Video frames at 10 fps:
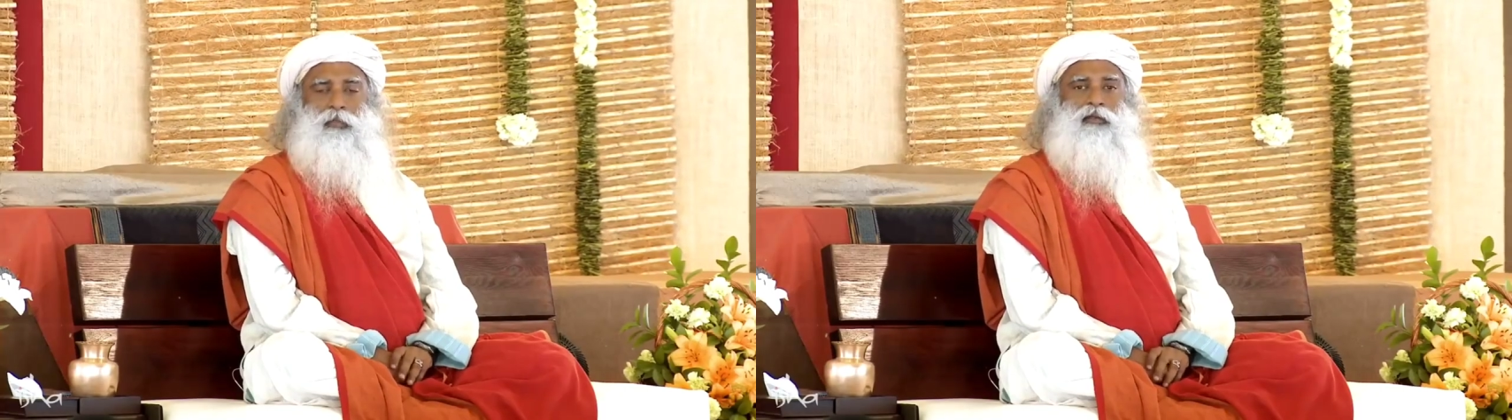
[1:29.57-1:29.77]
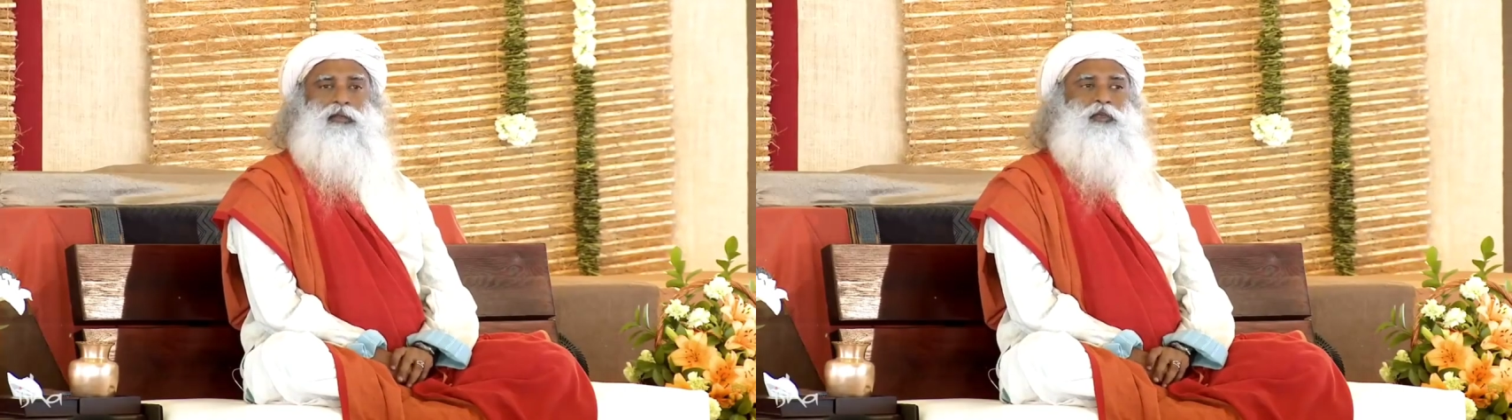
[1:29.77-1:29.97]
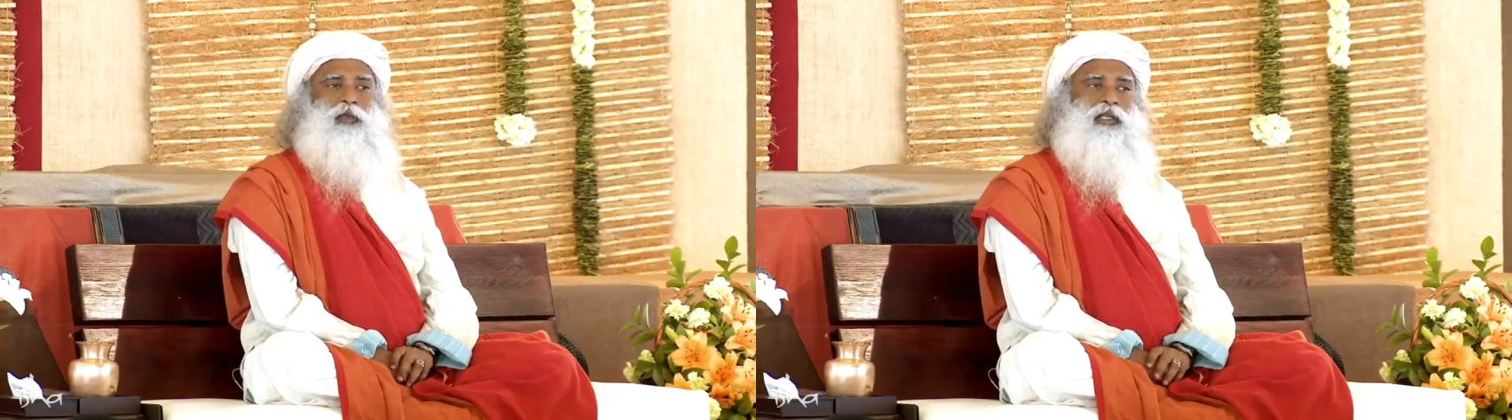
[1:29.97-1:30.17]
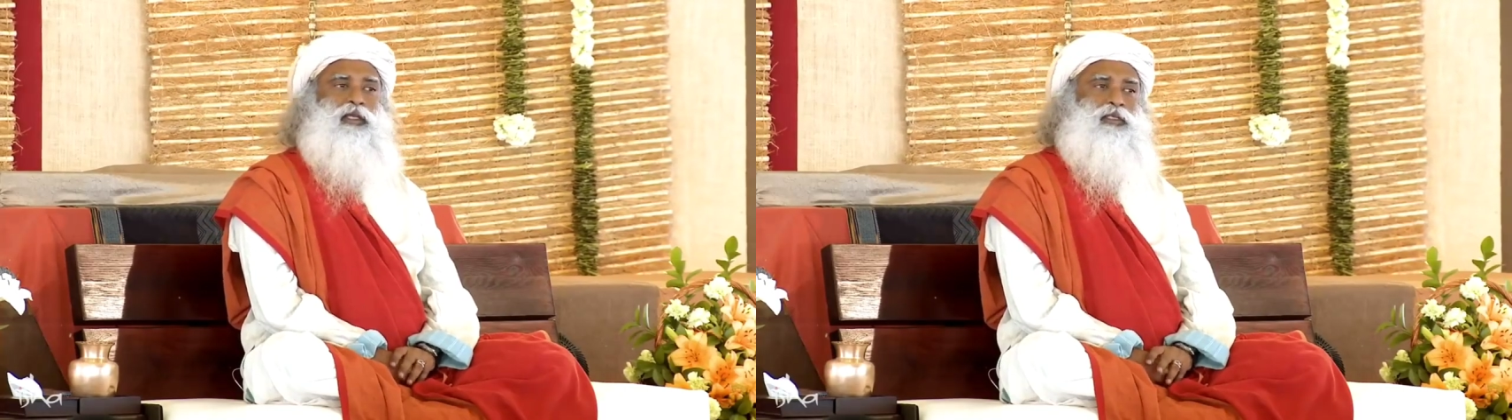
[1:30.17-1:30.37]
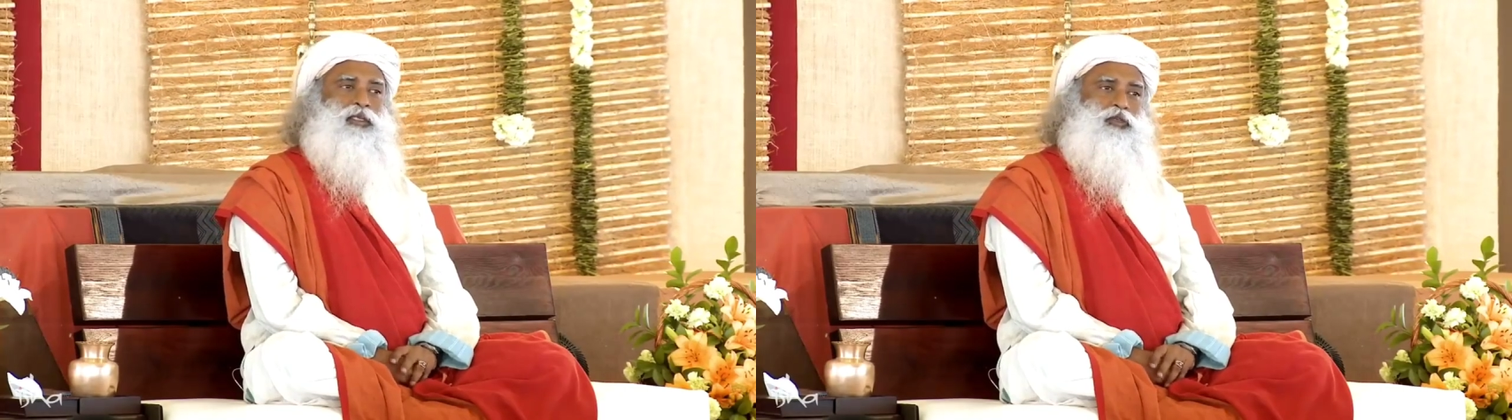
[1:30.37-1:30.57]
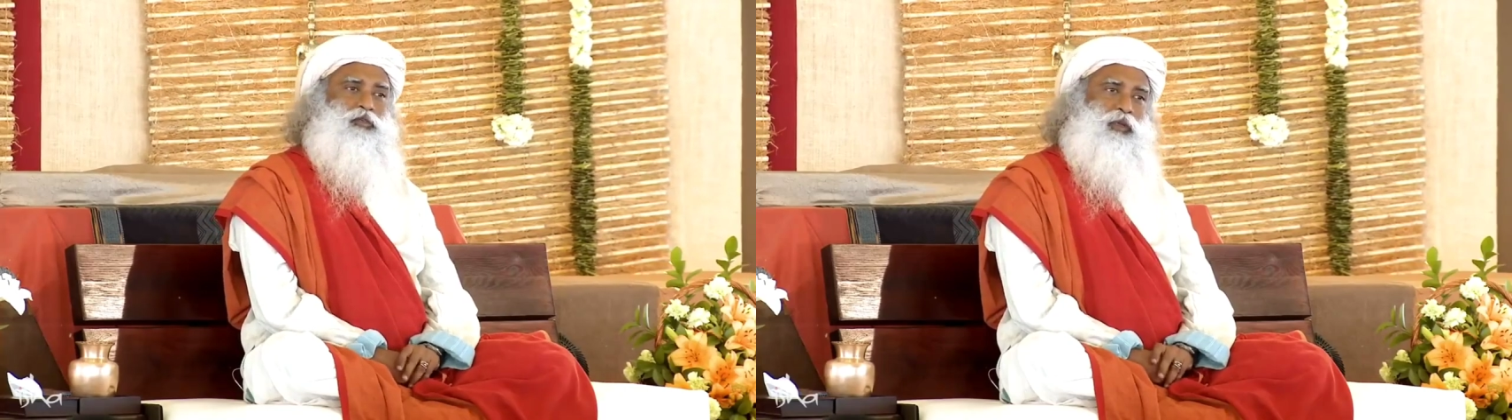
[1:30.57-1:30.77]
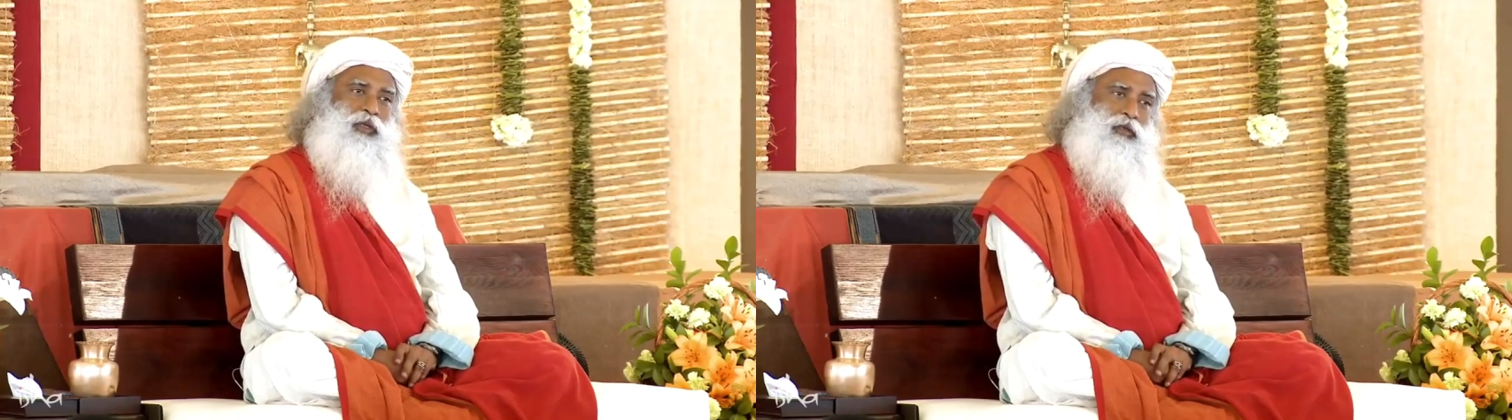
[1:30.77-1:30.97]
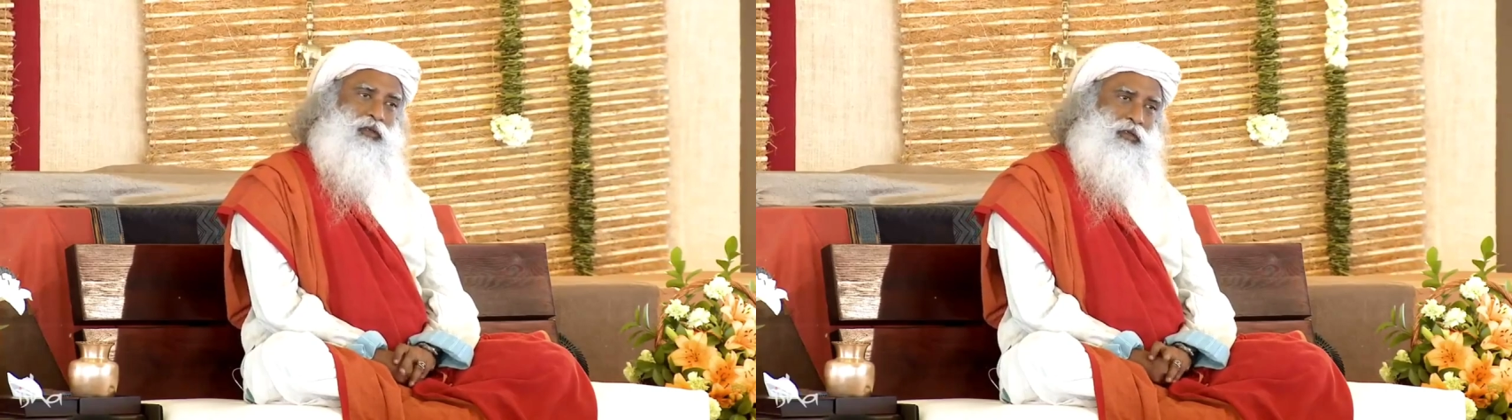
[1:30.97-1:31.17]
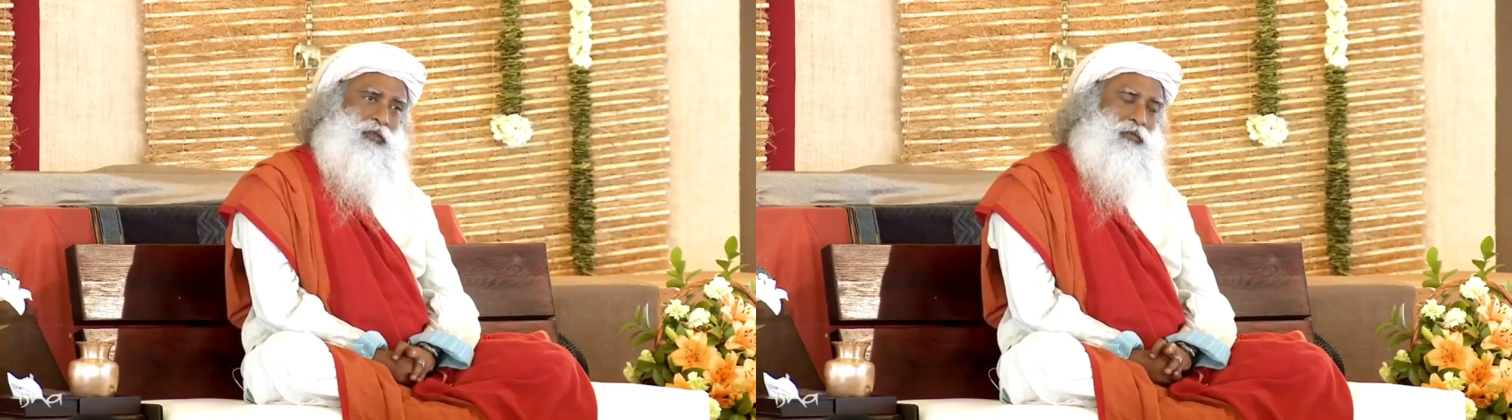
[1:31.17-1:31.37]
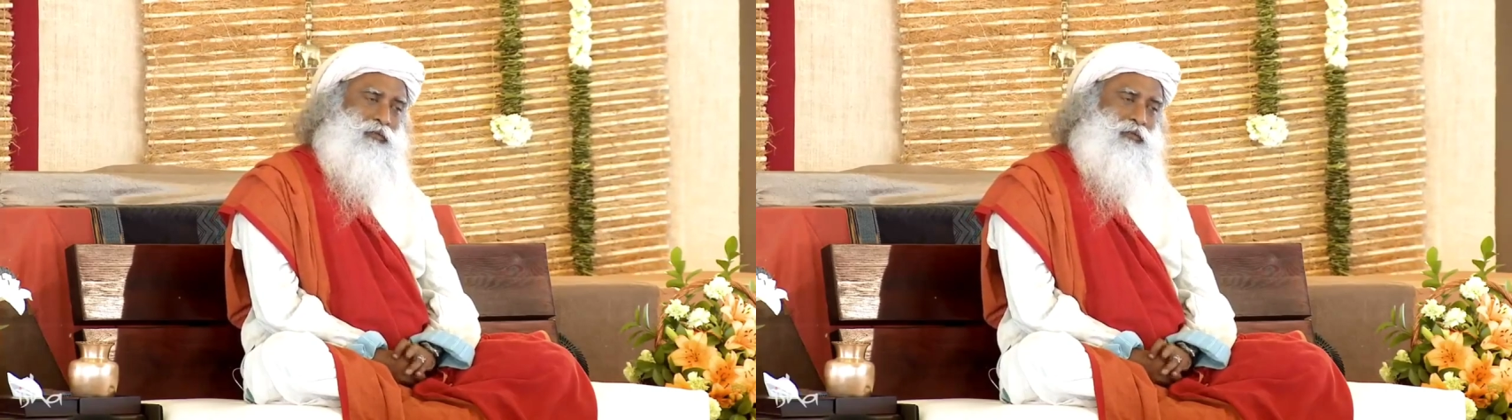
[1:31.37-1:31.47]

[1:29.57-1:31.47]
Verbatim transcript: about the dwellings that you build.